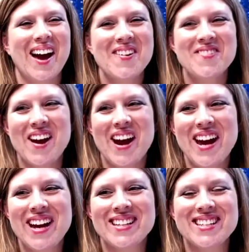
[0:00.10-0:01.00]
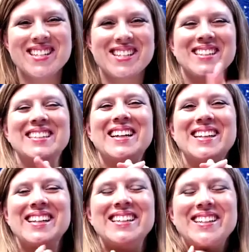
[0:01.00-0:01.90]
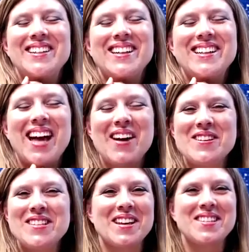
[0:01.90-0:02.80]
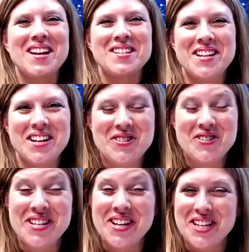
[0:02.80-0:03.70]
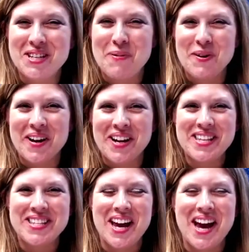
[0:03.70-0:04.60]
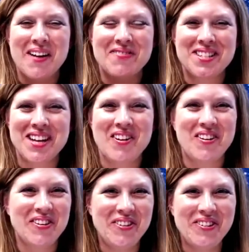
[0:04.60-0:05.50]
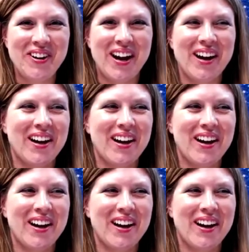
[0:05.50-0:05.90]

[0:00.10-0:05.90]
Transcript: All right. That was such an interesting experience, I have to tell you.